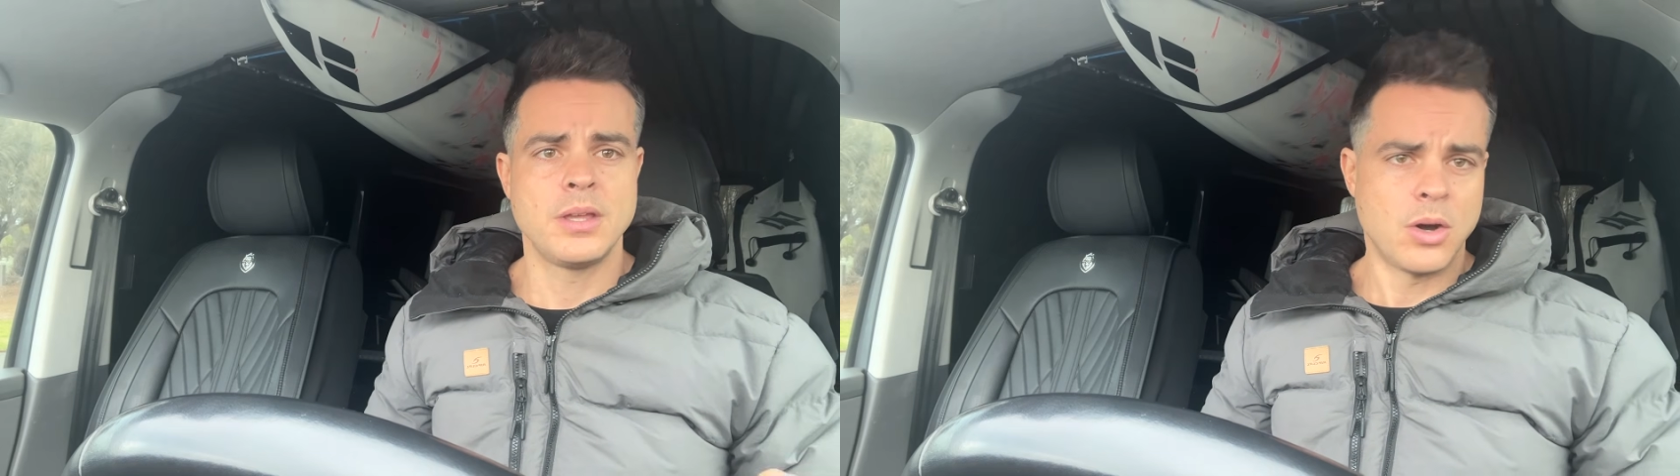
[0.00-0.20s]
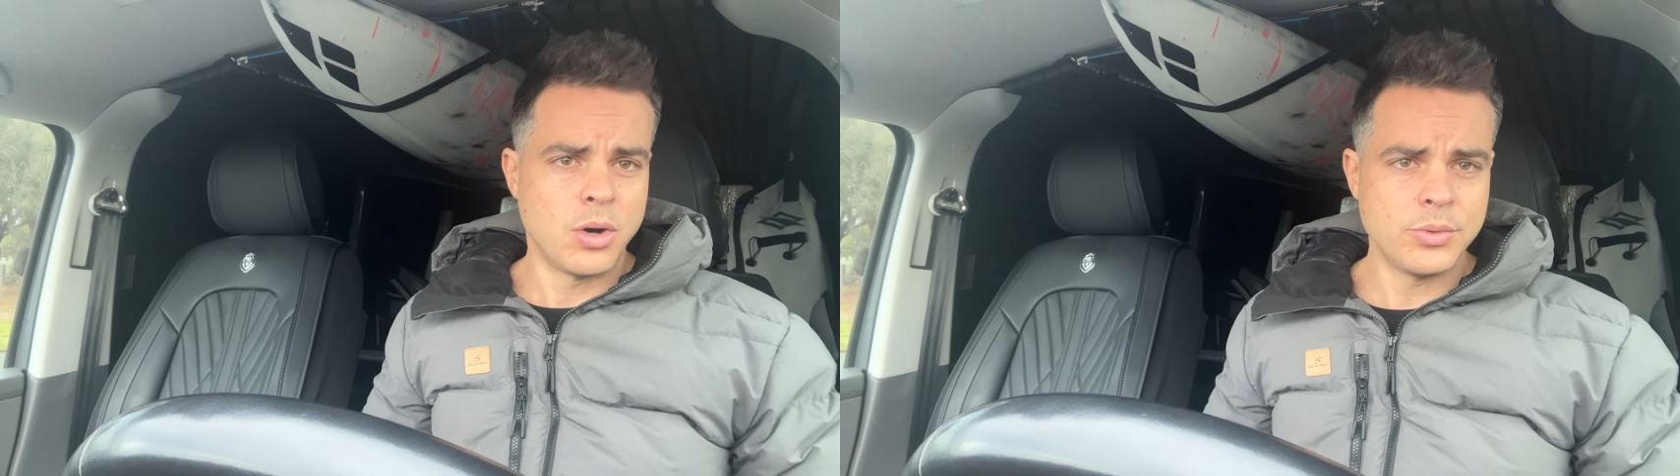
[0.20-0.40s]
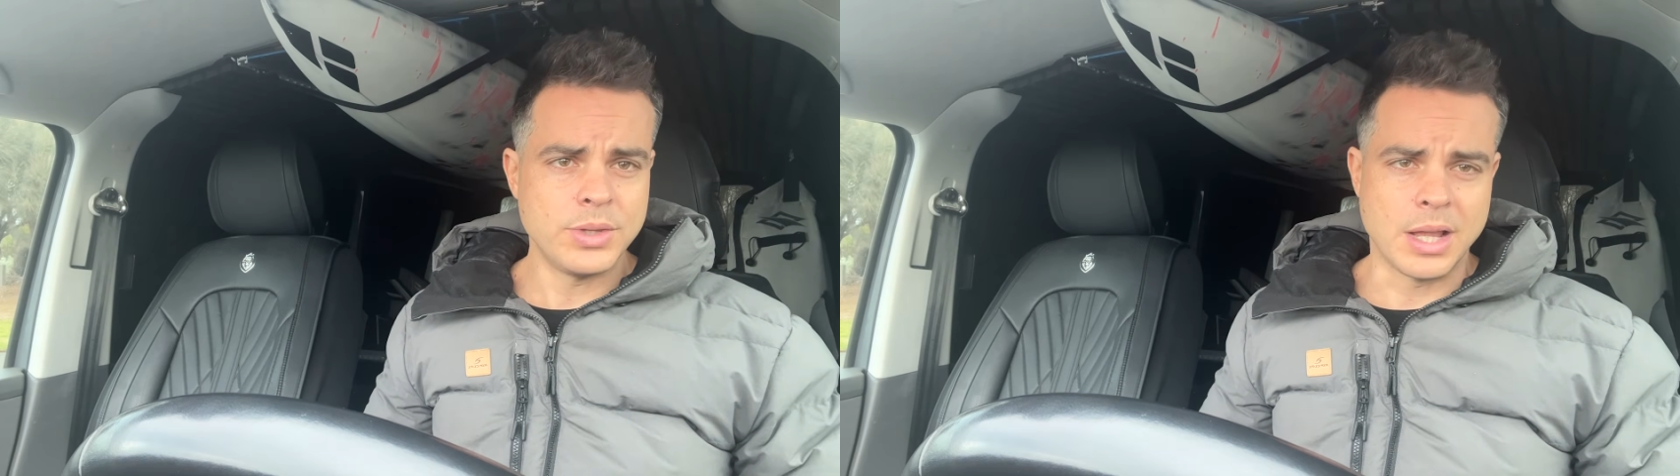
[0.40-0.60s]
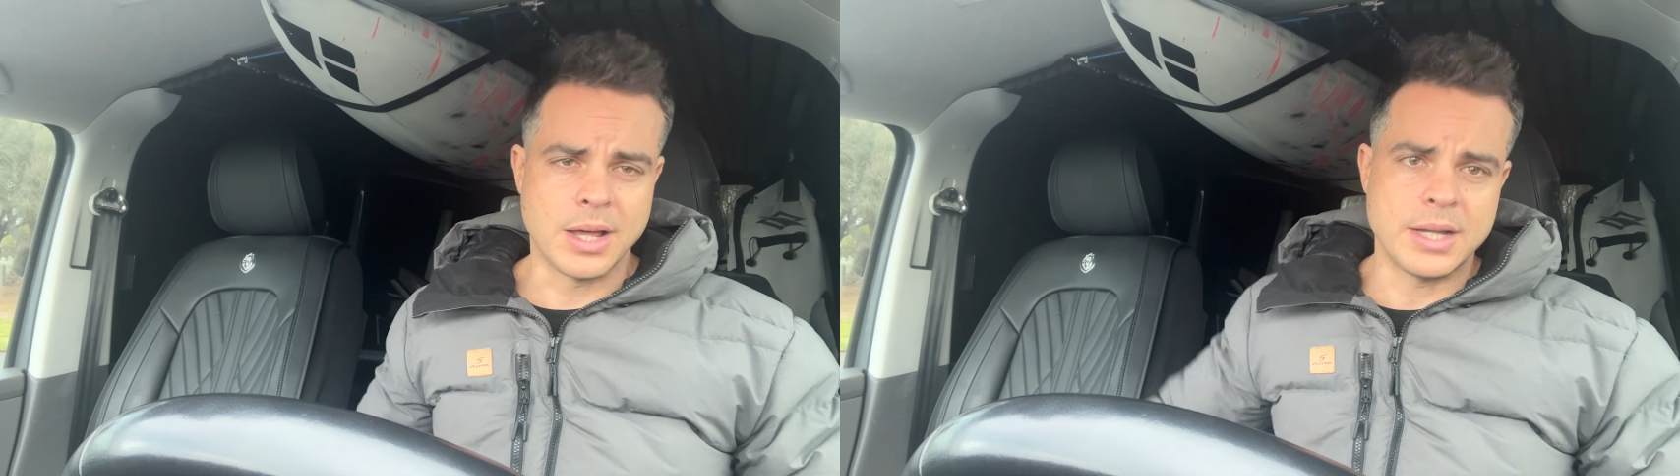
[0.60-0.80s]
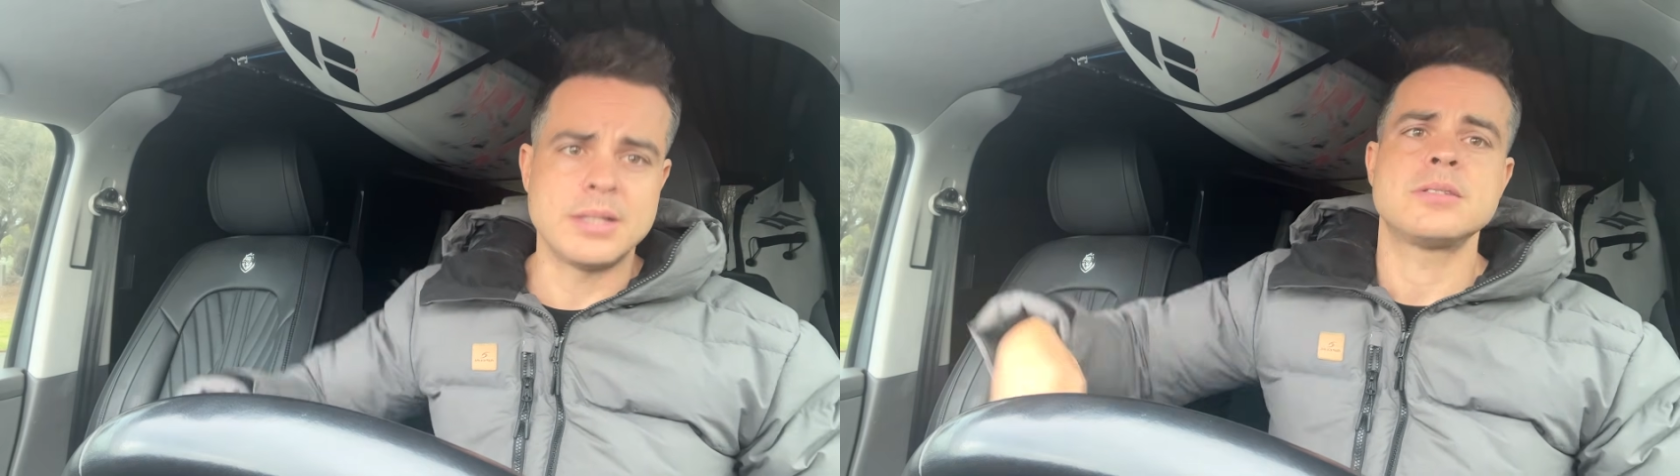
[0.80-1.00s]
hold the
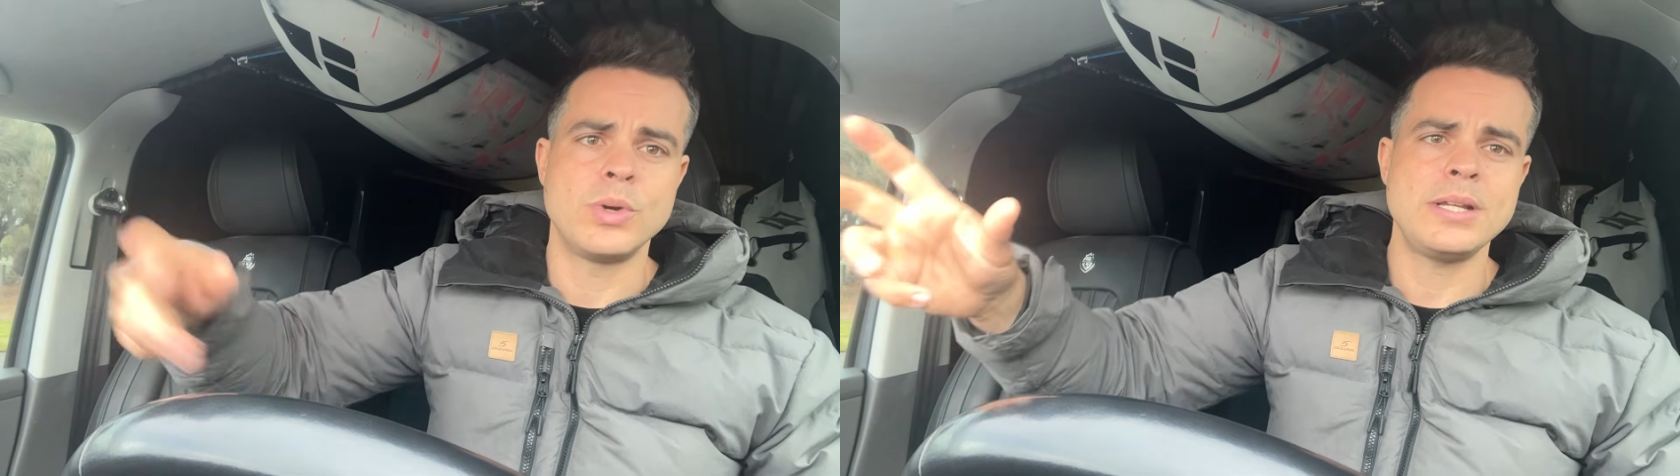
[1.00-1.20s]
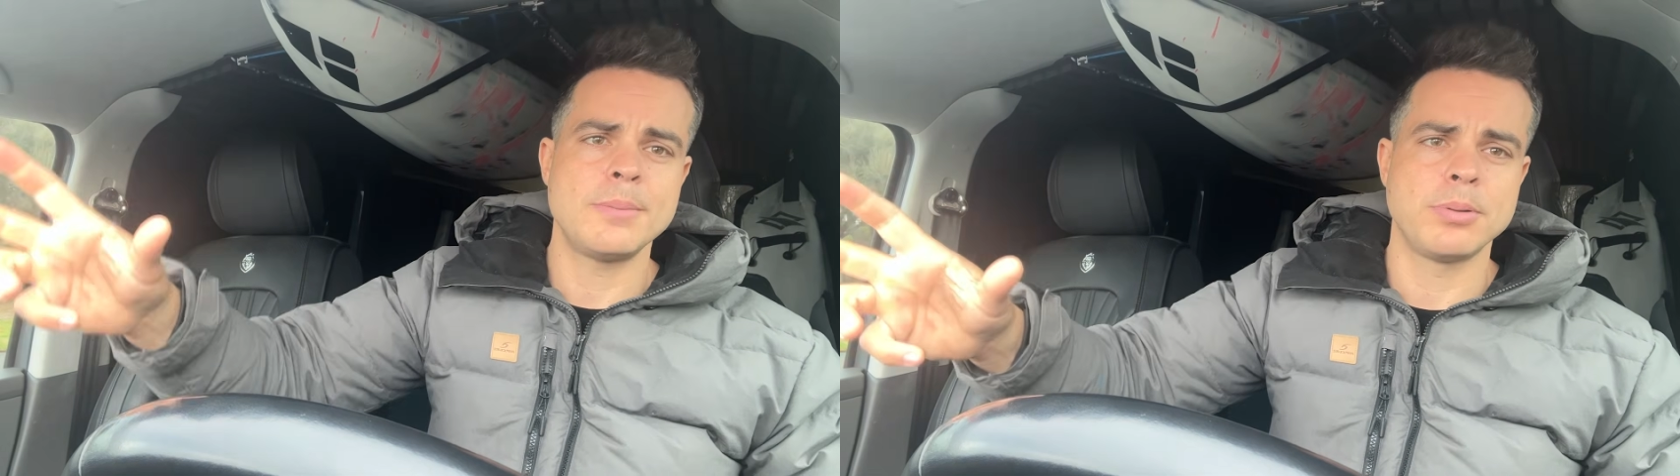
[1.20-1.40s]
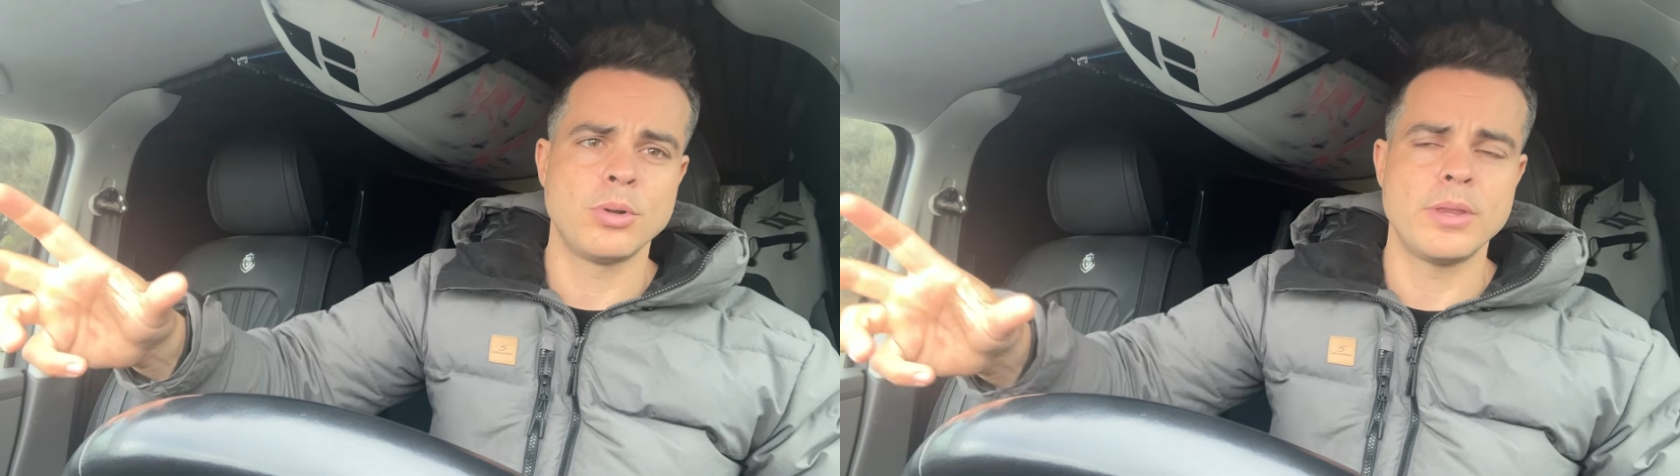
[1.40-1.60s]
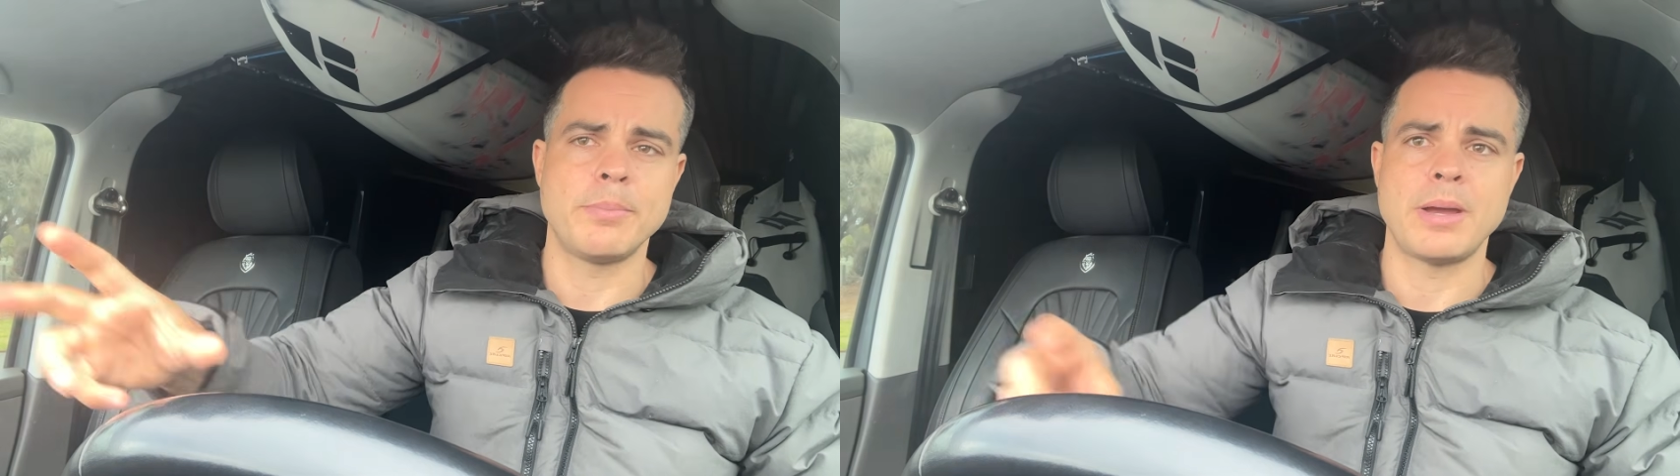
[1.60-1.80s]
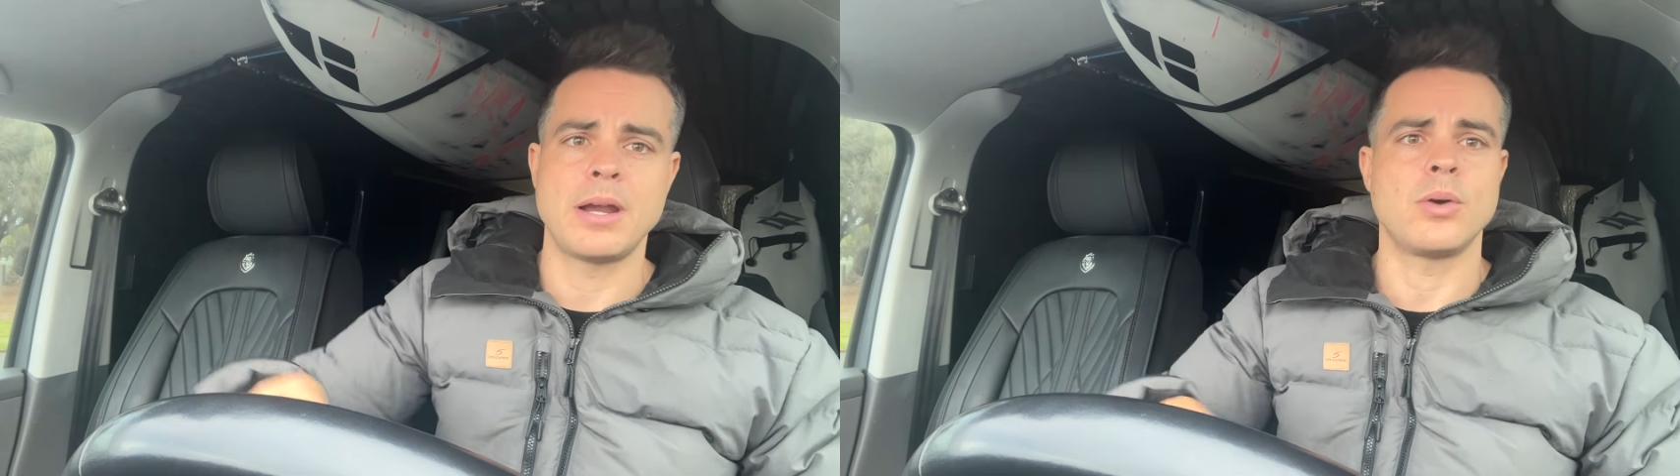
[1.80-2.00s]
lines, redeploy the
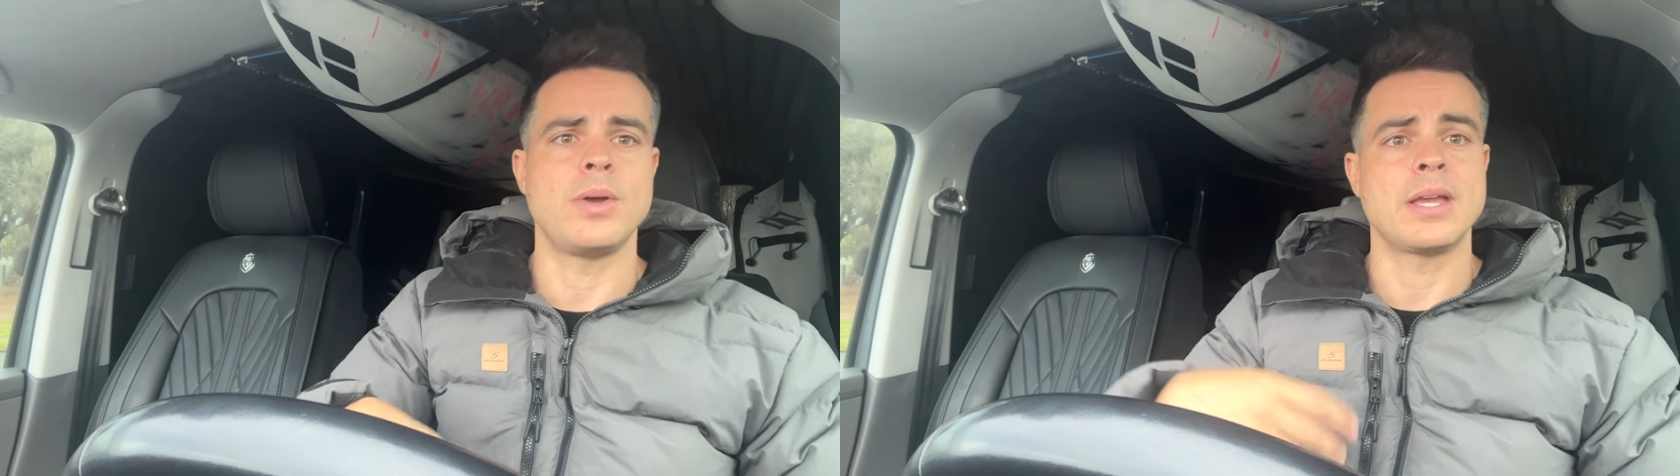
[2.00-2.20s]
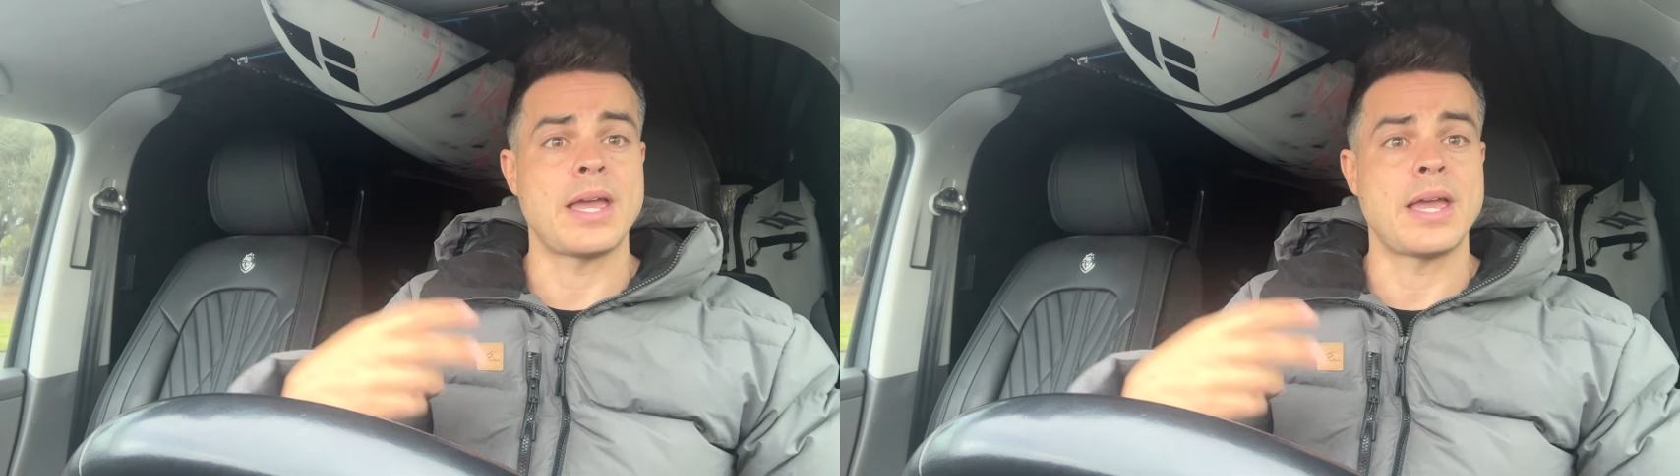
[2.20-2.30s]
Parawing,